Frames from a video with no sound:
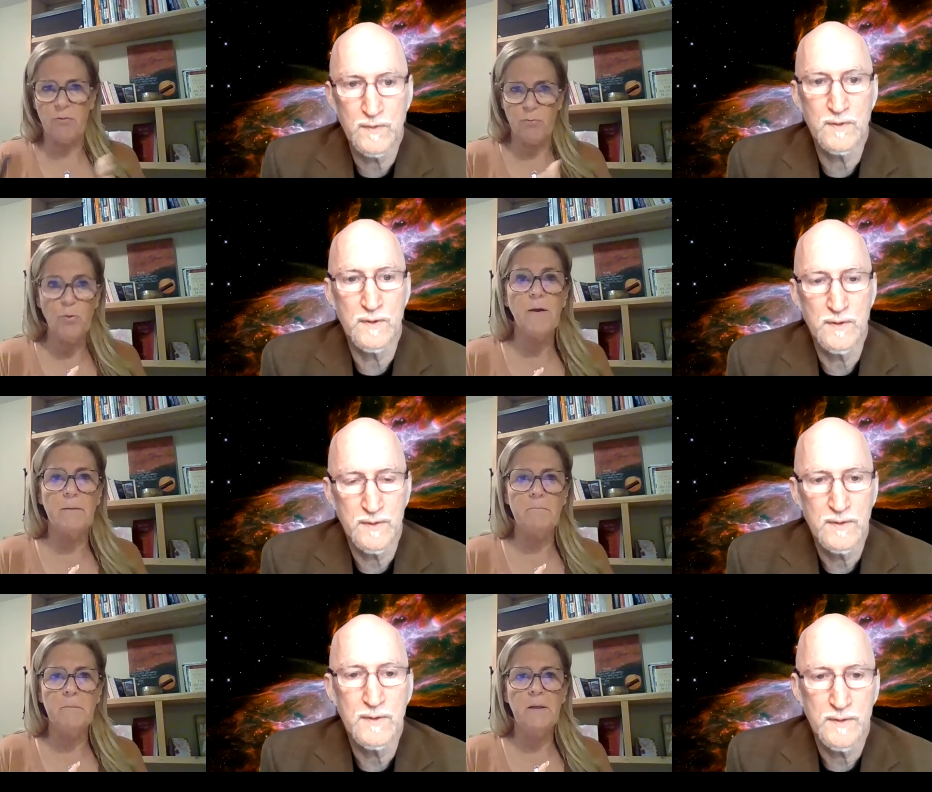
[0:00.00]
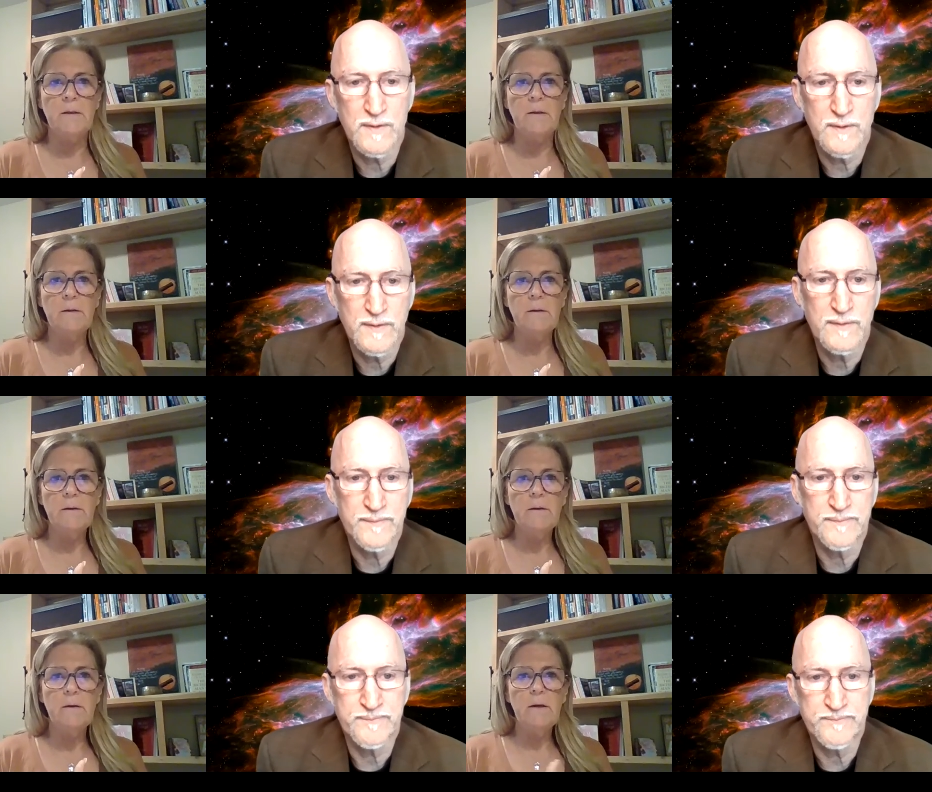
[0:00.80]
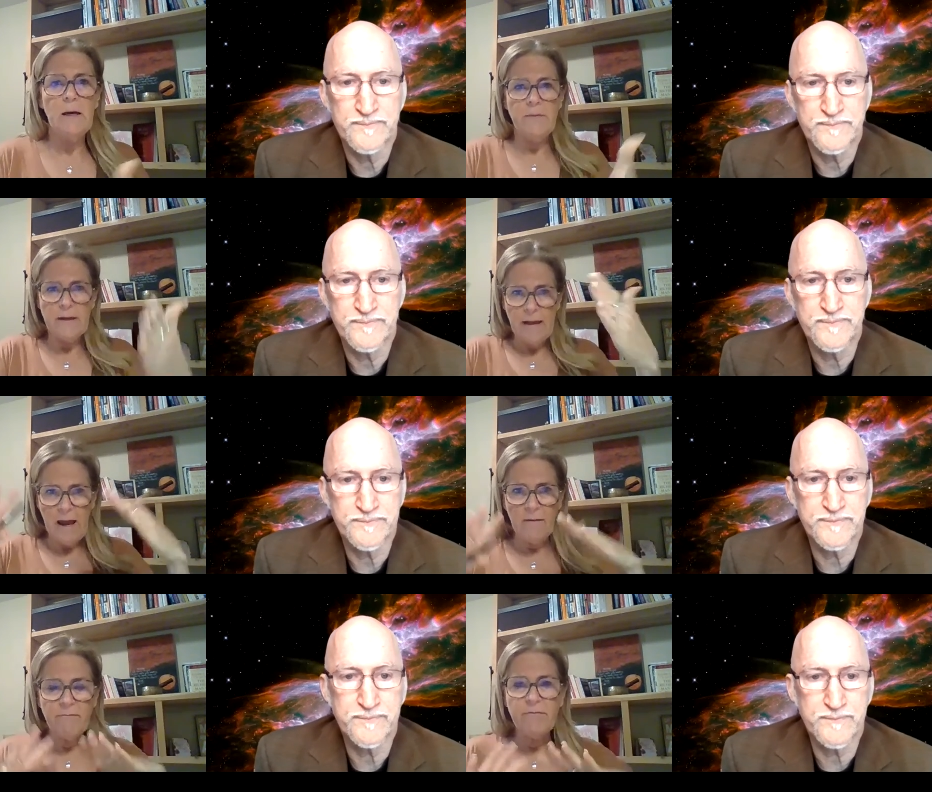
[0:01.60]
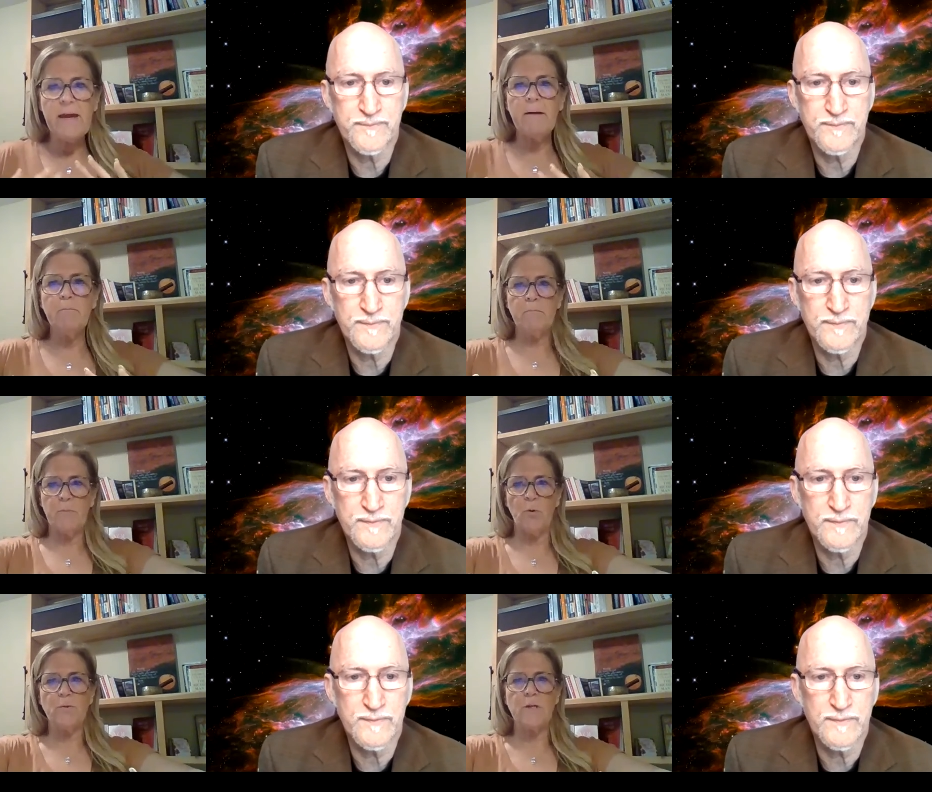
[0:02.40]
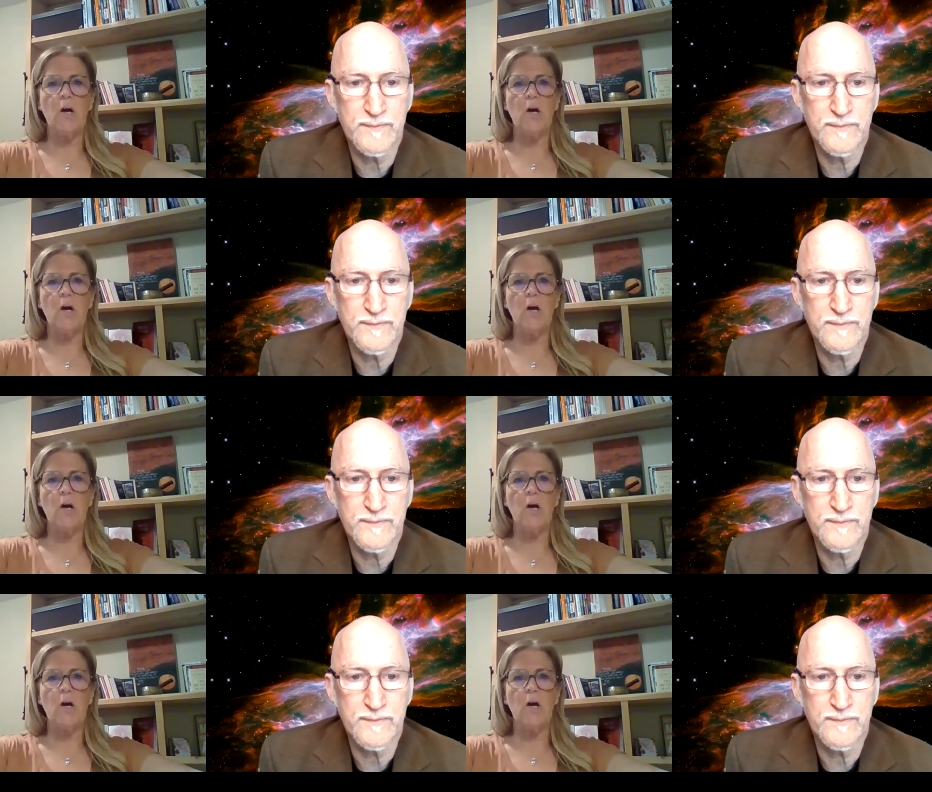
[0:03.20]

Speaker 1: through them, and then have them, those